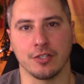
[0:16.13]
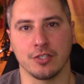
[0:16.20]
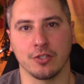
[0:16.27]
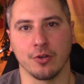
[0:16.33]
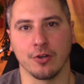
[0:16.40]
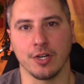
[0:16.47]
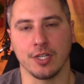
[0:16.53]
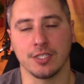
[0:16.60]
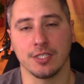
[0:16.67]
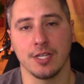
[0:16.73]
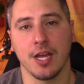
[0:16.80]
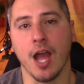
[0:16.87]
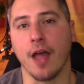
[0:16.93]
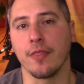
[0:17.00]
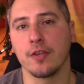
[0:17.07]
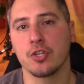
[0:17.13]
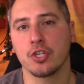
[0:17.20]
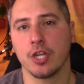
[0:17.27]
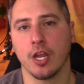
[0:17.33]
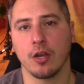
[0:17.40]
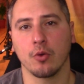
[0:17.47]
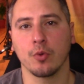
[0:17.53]
Stories. On this
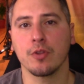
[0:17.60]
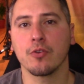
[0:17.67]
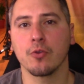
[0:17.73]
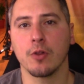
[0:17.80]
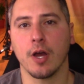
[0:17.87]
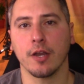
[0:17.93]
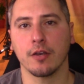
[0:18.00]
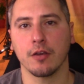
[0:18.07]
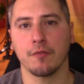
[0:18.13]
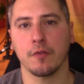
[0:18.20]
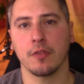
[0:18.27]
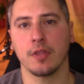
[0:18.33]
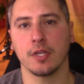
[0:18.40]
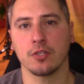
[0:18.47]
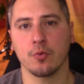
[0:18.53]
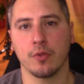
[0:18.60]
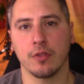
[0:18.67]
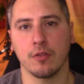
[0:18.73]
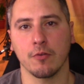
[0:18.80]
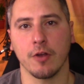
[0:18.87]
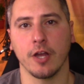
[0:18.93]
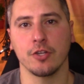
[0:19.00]
channel, we do a lot of different things
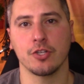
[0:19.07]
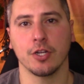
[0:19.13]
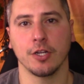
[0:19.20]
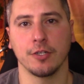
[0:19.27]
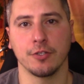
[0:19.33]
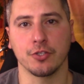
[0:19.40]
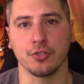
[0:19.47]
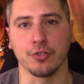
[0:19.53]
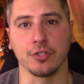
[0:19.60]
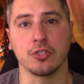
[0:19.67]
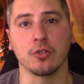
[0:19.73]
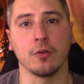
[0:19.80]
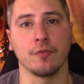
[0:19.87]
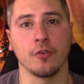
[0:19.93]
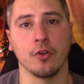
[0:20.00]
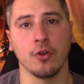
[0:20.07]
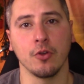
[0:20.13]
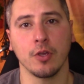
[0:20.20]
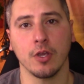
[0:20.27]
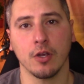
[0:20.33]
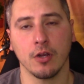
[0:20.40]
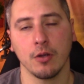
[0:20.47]
within the rideshare industry, so if you're new
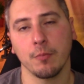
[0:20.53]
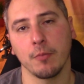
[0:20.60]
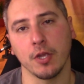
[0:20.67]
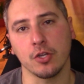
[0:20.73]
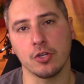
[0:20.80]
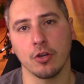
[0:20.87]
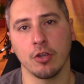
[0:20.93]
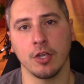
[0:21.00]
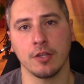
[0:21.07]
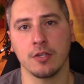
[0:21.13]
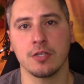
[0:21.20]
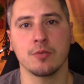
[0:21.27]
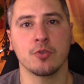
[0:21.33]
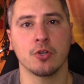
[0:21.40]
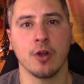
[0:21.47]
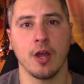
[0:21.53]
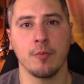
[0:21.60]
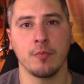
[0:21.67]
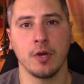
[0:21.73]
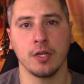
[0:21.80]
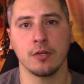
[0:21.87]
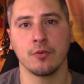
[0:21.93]
here, make sure you hit the
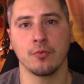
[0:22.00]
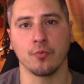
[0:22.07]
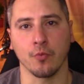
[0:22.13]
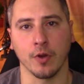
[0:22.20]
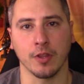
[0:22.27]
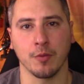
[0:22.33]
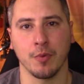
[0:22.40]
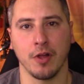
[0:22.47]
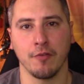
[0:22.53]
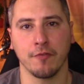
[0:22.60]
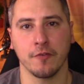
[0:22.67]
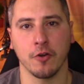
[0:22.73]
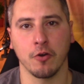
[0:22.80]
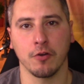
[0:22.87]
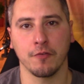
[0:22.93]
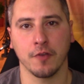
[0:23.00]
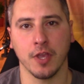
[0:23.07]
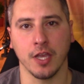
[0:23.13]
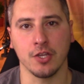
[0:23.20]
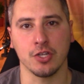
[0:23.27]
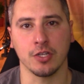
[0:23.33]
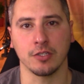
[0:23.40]
subscribe button and ring the bell for
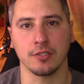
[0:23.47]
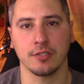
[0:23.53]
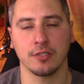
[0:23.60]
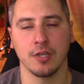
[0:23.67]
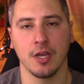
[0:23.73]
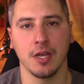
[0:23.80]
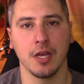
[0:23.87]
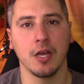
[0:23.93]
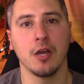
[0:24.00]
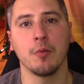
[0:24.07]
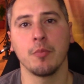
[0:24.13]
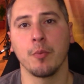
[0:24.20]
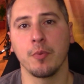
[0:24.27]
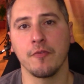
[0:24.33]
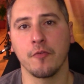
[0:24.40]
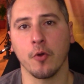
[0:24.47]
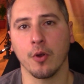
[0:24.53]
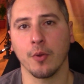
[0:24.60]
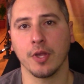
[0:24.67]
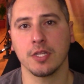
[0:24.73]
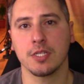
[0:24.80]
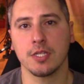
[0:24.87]
notifications. But before
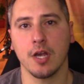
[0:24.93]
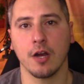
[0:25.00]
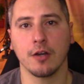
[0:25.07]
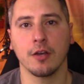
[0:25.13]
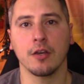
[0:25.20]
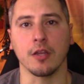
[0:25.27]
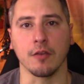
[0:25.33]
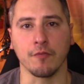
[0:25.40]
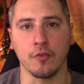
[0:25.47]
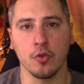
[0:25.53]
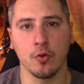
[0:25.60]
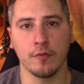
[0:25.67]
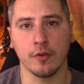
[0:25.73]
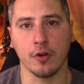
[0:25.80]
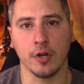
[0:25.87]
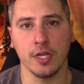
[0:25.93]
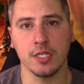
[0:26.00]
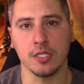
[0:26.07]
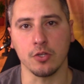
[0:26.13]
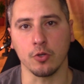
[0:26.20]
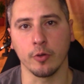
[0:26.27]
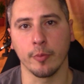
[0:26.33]
we get started, if you have a
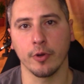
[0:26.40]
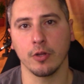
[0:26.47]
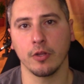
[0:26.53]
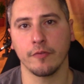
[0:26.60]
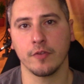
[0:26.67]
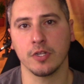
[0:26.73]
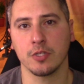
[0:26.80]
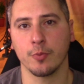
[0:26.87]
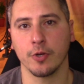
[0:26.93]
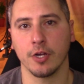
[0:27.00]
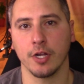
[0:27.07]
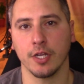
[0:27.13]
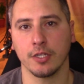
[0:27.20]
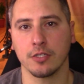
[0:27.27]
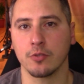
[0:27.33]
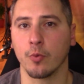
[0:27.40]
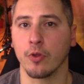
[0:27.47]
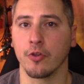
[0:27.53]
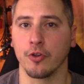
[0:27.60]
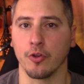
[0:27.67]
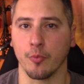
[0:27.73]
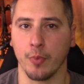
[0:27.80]
crazy Uber or Lyft experience,
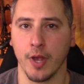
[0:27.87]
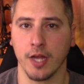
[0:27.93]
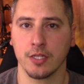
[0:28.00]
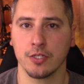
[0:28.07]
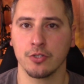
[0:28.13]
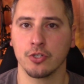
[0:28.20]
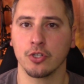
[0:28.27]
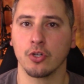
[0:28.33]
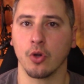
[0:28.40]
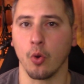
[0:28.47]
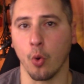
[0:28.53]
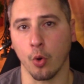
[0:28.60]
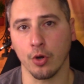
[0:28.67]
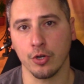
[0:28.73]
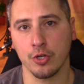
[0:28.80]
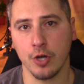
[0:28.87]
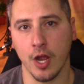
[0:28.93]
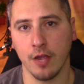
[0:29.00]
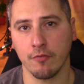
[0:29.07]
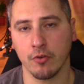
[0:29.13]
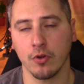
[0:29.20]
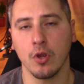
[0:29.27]
whether you're a passenger or a
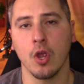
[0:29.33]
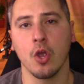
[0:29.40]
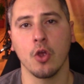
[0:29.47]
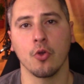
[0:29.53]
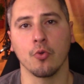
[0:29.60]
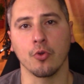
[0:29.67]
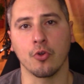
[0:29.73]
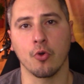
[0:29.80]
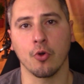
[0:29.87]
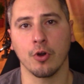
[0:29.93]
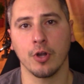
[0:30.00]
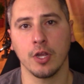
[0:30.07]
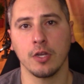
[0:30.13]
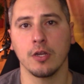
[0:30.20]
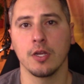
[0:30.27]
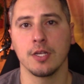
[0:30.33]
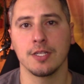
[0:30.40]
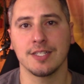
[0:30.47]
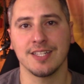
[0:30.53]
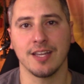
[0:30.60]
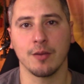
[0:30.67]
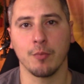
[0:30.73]
driver, record it,
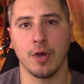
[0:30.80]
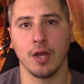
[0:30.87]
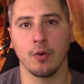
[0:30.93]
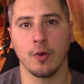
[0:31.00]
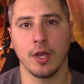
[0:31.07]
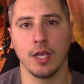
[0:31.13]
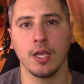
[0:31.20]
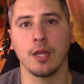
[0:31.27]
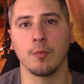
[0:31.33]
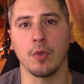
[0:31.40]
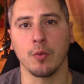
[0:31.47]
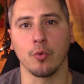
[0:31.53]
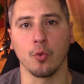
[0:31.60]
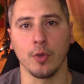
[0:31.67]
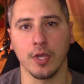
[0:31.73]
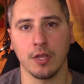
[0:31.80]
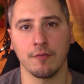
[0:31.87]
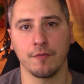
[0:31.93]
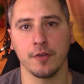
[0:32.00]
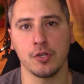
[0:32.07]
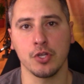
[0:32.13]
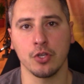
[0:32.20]
send it my way, and maybe we can
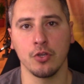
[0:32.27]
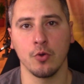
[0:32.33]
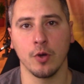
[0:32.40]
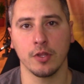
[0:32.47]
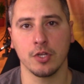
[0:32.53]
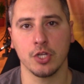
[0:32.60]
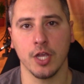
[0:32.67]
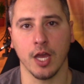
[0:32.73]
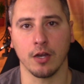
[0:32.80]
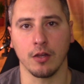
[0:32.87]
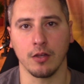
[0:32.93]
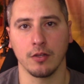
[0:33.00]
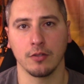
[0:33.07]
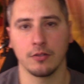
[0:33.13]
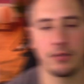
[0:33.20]
feature you on the channel.